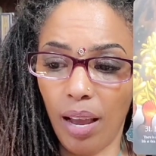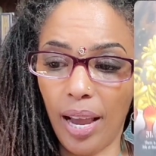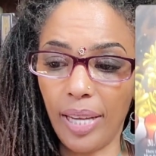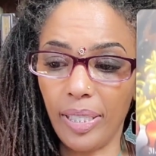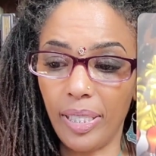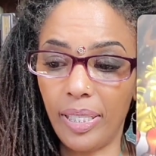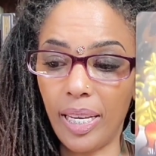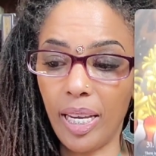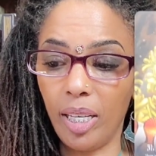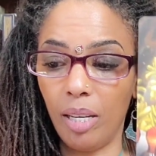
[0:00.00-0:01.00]
and
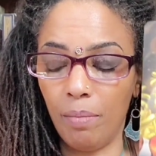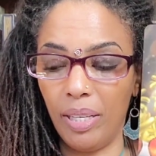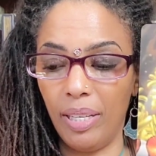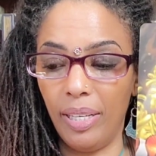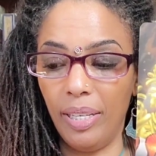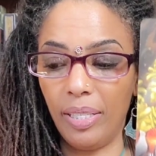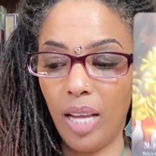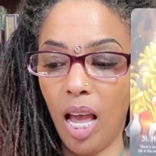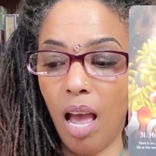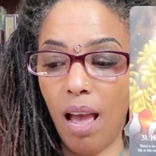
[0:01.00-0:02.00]
sea anemones
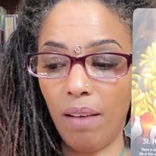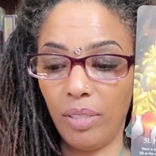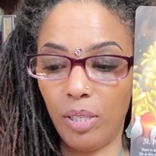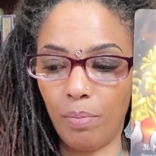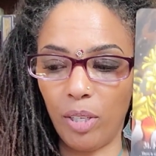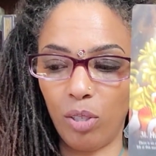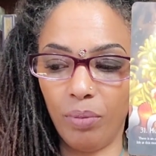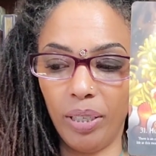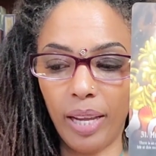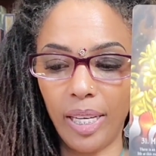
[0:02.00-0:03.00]
have a special
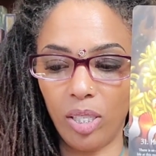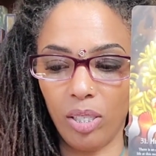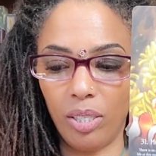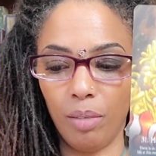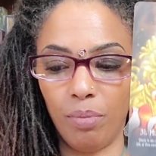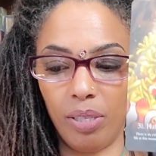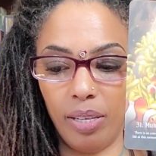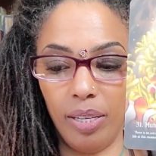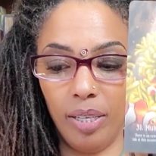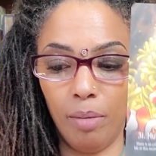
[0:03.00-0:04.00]
relationship.
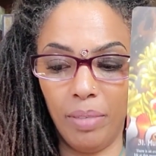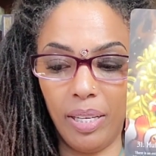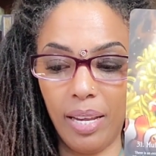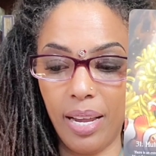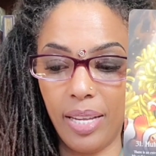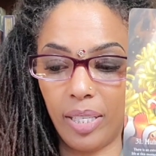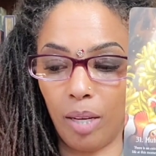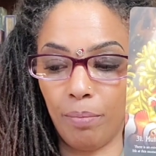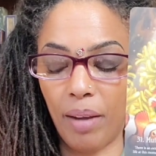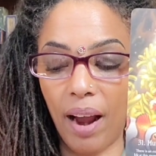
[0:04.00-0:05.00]
Sea anemones
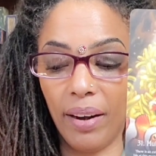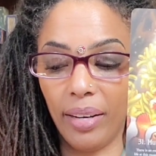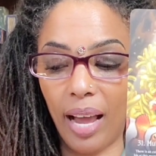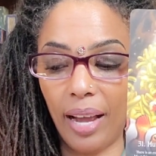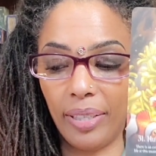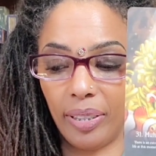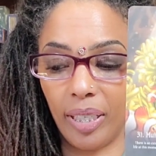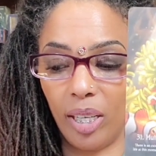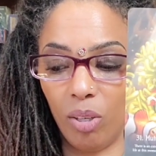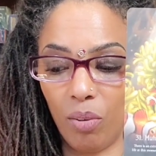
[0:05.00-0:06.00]
can paralyze
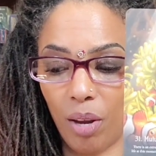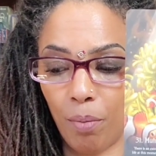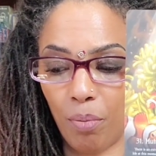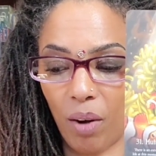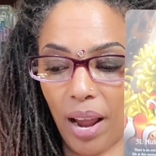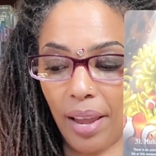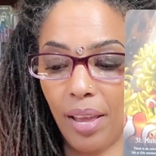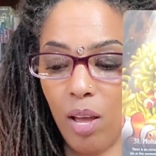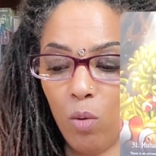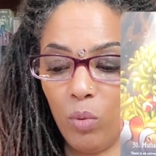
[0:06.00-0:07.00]
and kill their prey
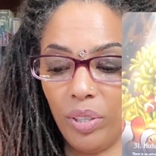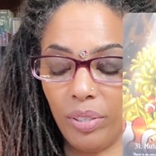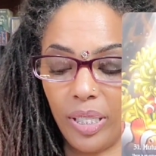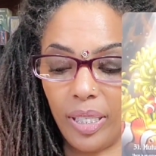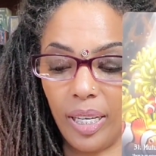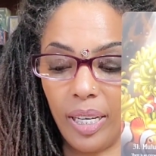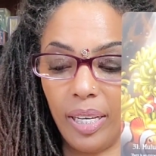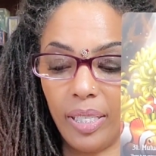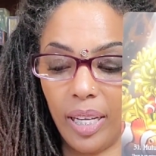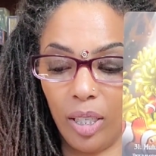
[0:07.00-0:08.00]
with their
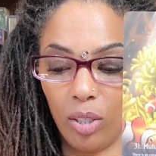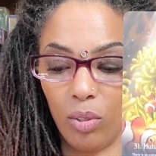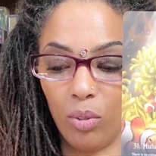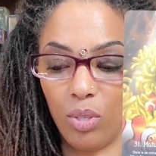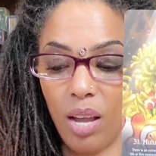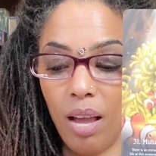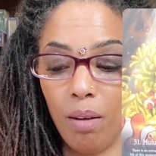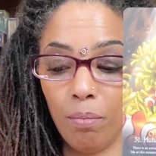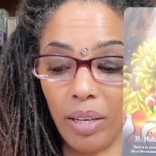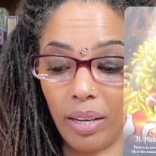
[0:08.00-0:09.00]
stinging tentacles,
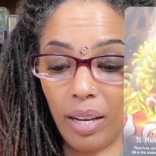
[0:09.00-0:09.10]
but